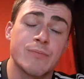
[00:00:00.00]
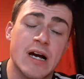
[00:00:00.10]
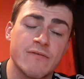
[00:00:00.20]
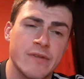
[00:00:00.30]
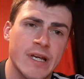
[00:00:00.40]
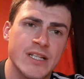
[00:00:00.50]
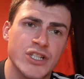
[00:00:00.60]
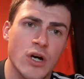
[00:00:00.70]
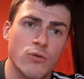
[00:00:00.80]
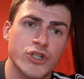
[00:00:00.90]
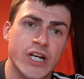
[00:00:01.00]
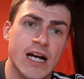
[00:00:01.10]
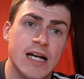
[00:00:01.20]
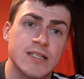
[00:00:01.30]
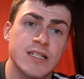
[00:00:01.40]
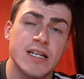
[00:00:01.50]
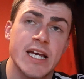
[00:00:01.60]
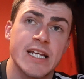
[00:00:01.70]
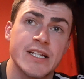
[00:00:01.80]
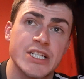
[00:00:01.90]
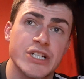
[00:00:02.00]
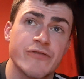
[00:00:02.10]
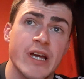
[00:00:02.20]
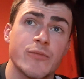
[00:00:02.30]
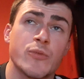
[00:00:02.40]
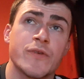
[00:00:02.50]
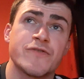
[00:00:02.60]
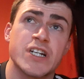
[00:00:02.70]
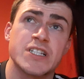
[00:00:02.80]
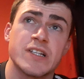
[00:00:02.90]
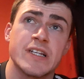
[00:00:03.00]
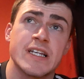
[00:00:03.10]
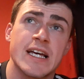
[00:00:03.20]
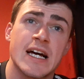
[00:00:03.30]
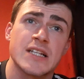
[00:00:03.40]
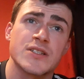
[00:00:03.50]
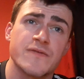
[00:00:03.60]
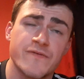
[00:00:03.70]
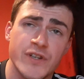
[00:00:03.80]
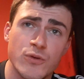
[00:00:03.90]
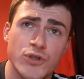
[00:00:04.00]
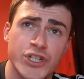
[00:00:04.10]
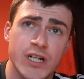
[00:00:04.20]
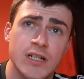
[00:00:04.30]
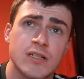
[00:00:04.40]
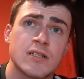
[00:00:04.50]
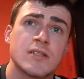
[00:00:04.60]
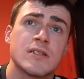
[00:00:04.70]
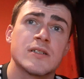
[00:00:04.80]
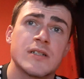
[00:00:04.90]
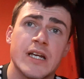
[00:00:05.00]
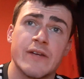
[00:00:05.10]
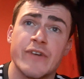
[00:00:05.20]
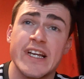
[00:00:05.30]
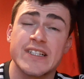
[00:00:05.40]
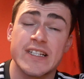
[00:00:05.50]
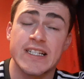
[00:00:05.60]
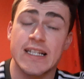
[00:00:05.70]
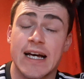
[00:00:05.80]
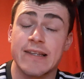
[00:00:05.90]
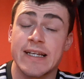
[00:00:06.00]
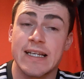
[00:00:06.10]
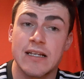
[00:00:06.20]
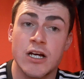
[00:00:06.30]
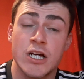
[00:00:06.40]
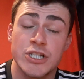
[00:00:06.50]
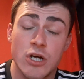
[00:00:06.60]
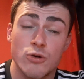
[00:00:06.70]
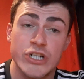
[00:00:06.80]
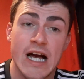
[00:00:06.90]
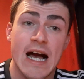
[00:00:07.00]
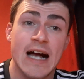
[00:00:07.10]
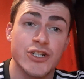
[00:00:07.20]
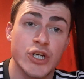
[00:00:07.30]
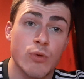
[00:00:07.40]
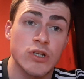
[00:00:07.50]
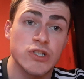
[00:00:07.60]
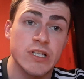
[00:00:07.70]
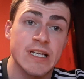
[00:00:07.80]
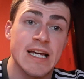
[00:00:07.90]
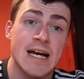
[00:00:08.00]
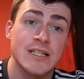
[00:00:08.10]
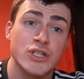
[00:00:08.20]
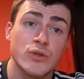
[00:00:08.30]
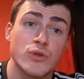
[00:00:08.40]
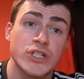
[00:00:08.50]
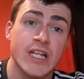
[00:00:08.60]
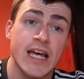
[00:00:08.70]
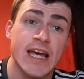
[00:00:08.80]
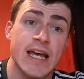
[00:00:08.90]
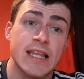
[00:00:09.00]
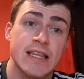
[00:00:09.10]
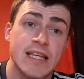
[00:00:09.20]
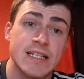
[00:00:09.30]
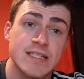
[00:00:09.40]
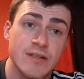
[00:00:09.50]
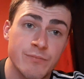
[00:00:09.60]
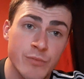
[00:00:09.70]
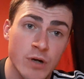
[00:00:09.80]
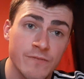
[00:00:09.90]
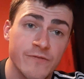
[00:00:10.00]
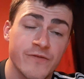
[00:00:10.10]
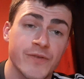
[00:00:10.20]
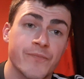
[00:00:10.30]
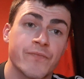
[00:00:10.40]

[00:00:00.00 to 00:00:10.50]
Apparently, Solskjaer's in a disagreement with Jesse Lingard's future. It recently said that Solskjaer actually wants Lingard to stay this month.